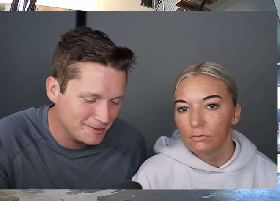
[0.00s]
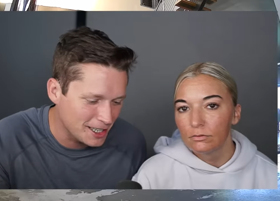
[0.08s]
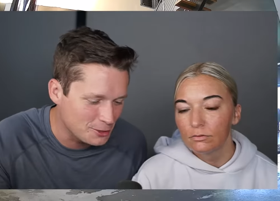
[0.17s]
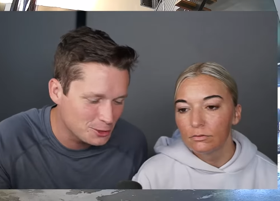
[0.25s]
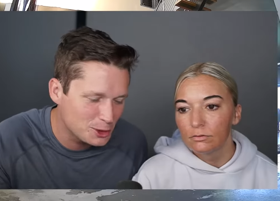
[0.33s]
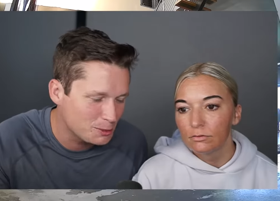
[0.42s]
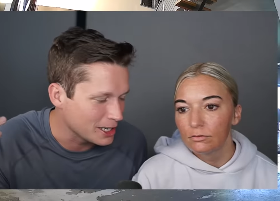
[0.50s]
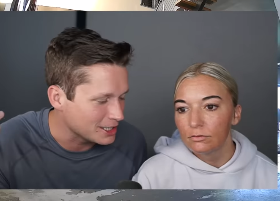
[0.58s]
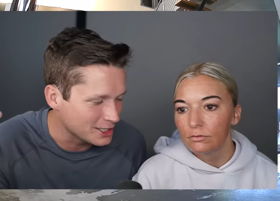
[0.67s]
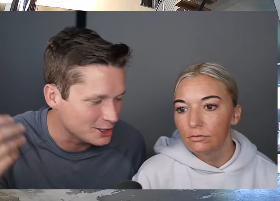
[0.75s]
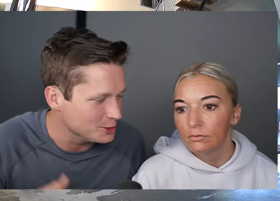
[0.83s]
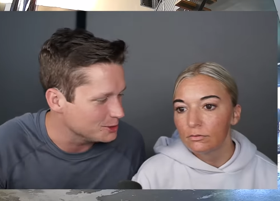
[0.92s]
Speaker 1: I
Speaker 2: respect
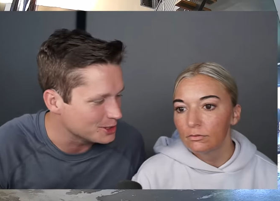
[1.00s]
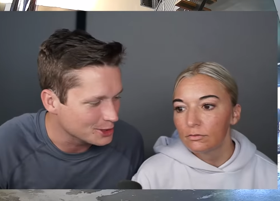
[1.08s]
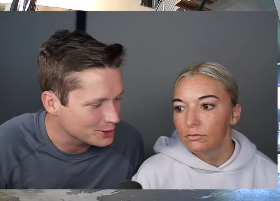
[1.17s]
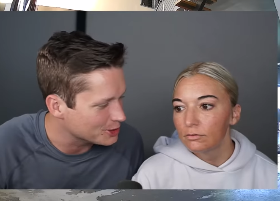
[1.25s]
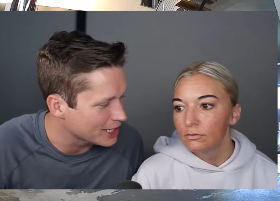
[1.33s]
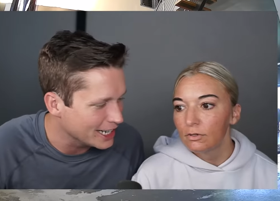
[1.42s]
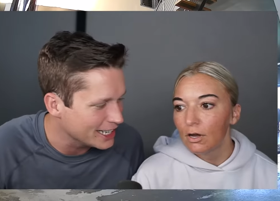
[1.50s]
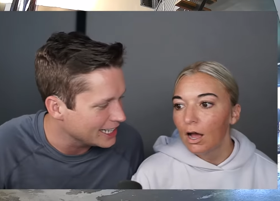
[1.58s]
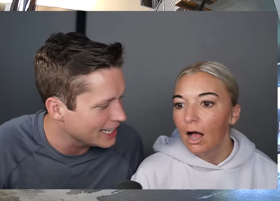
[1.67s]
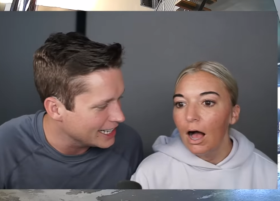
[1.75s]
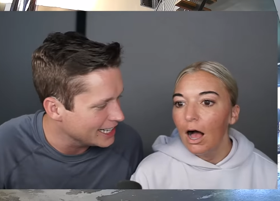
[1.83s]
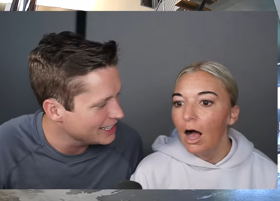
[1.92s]
that you still try.
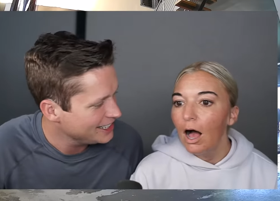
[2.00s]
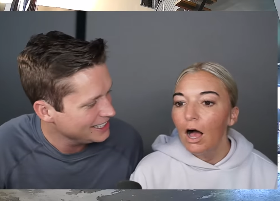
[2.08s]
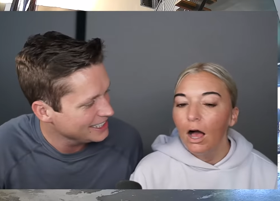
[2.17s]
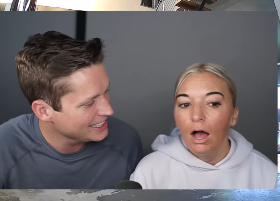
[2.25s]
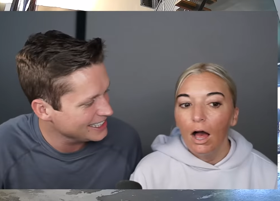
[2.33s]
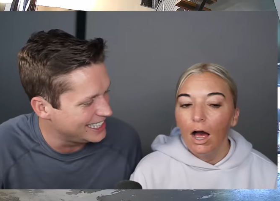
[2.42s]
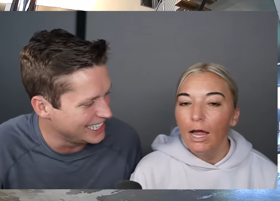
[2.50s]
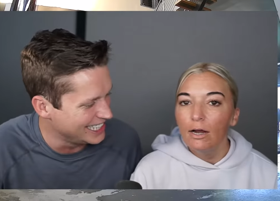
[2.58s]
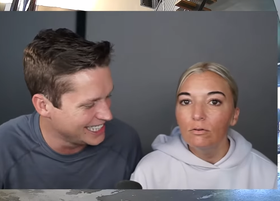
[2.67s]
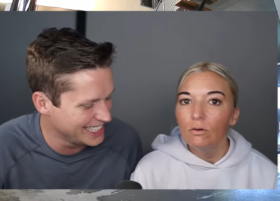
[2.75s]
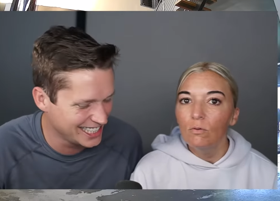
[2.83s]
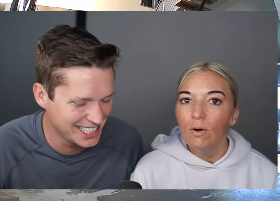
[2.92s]
I, I
Speaker 1: I
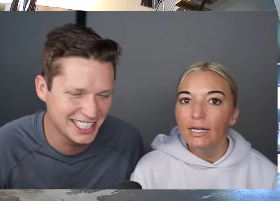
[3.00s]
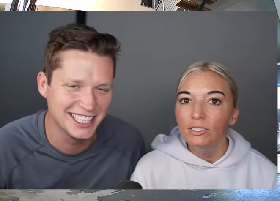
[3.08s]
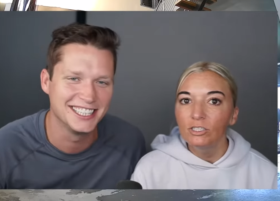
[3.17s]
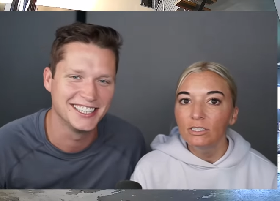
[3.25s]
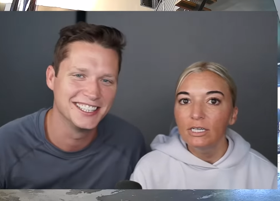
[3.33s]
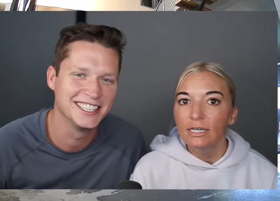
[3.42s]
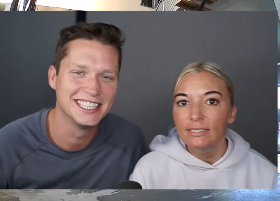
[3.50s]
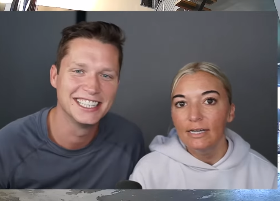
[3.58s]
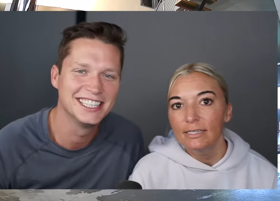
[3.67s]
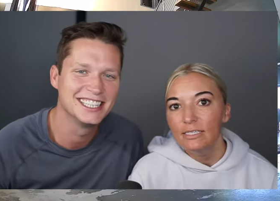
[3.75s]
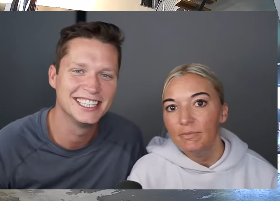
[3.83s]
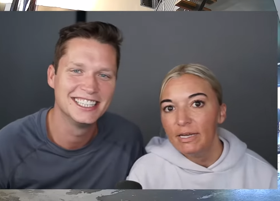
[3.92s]
don't know why she does
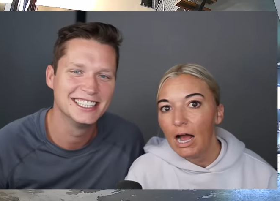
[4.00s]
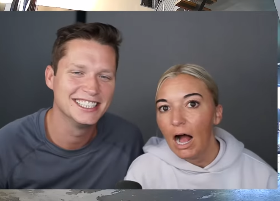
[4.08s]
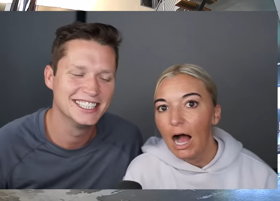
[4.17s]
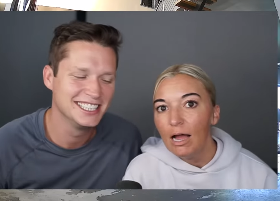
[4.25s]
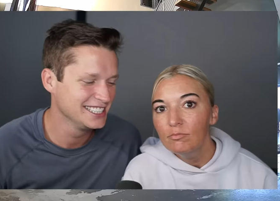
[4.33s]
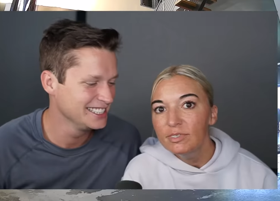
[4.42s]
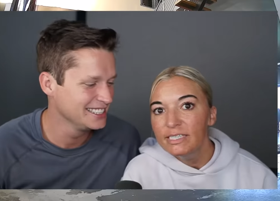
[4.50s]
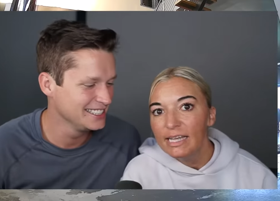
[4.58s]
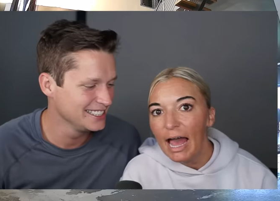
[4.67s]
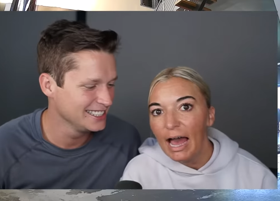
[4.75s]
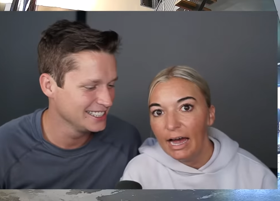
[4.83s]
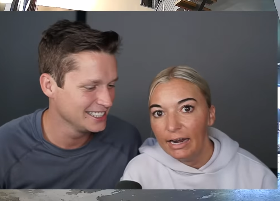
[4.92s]
that to me. I'm
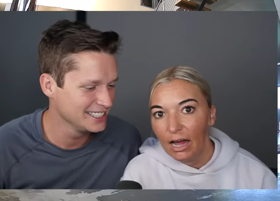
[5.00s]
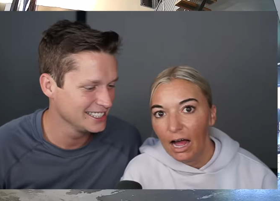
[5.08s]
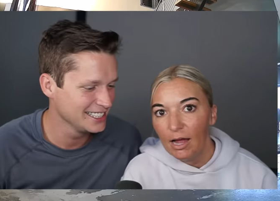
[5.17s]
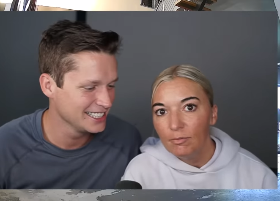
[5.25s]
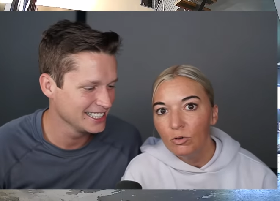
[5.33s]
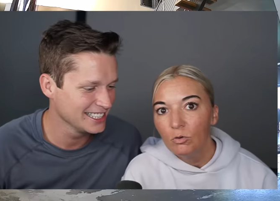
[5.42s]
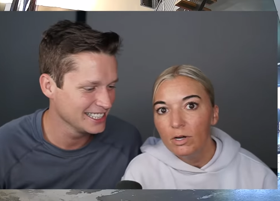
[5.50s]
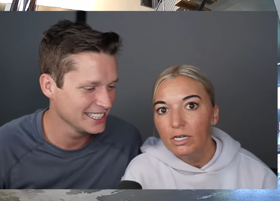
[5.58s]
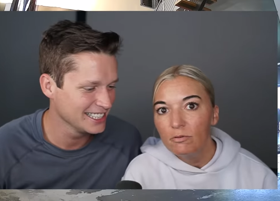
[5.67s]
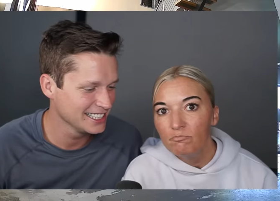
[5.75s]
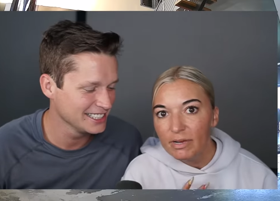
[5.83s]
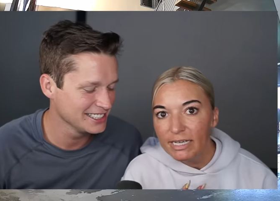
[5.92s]
sad. I'm going
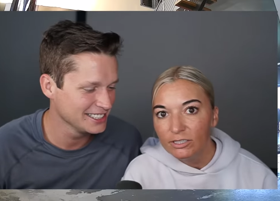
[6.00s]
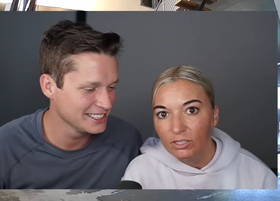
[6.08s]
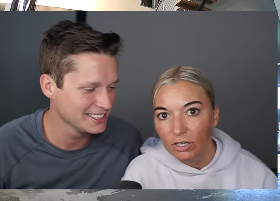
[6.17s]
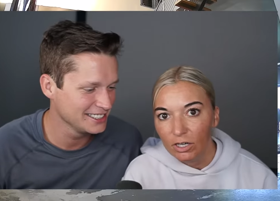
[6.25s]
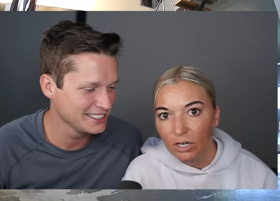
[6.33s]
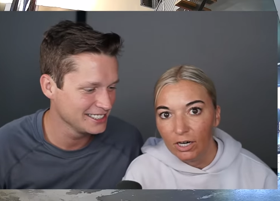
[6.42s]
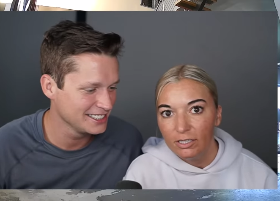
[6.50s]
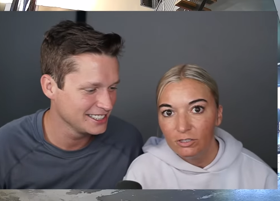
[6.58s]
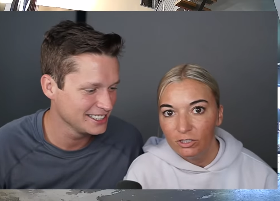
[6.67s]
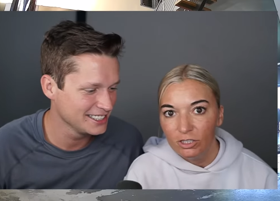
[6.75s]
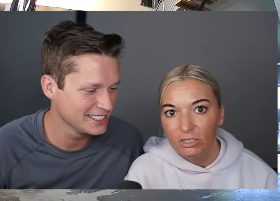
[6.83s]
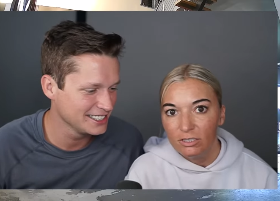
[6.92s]
to miss her. And
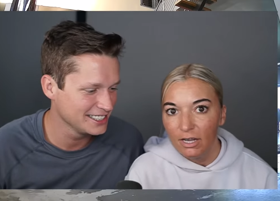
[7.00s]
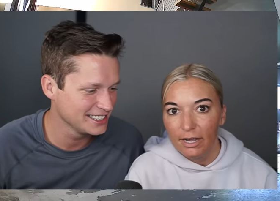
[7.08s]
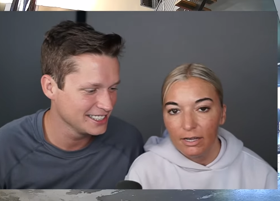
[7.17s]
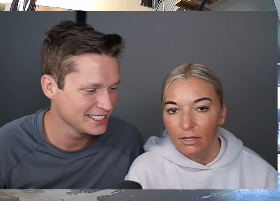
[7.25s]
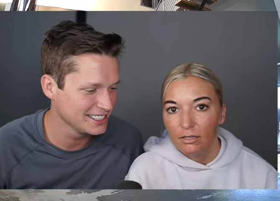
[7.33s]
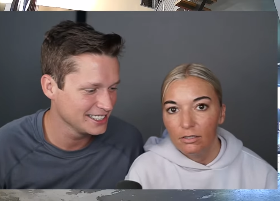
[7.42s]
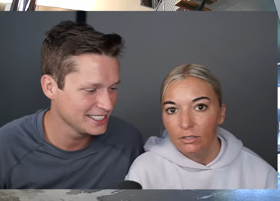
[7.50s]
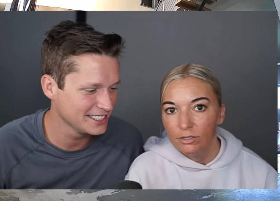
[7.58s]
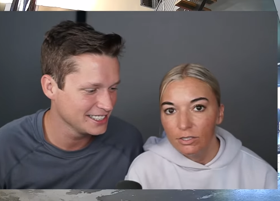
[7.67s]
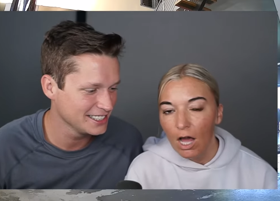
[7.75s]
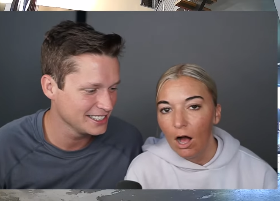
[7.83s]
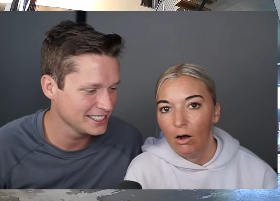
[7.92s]
she's like,
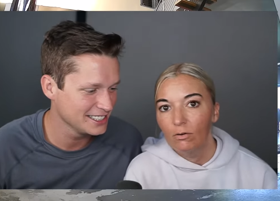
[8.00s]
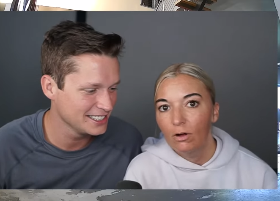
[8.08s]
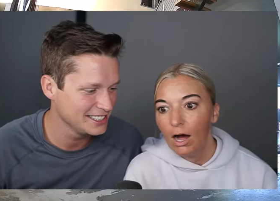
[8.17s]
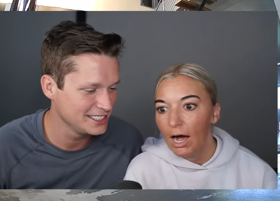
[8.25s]
no. Now,